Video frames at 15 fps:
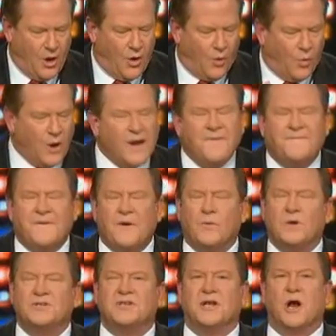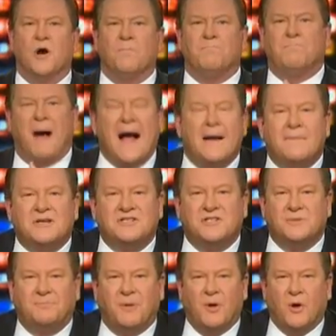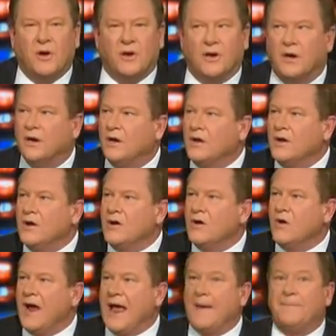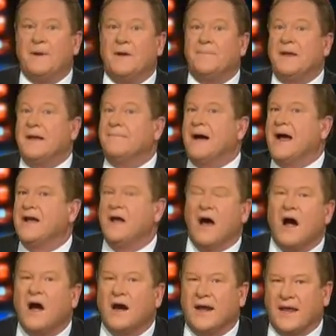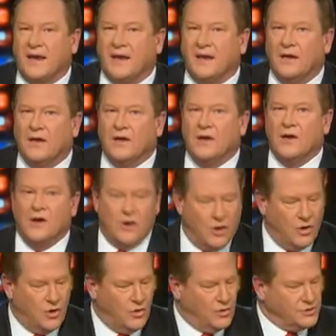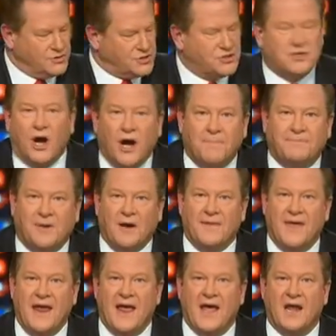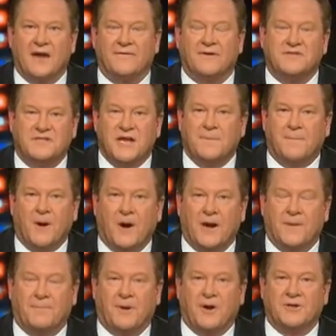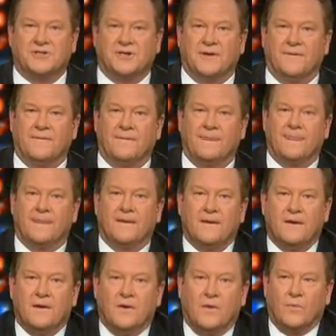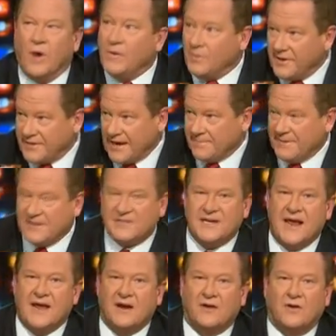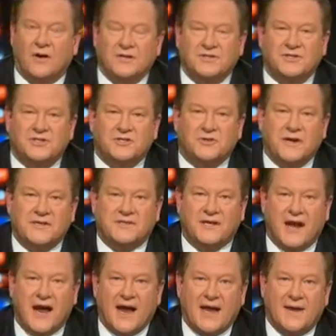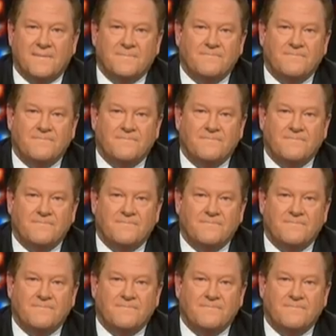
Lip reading: What if it was an Obama supporter who happened to be a minority who stomped on the head of a Tea Party person? What would they be saying across the street tonight?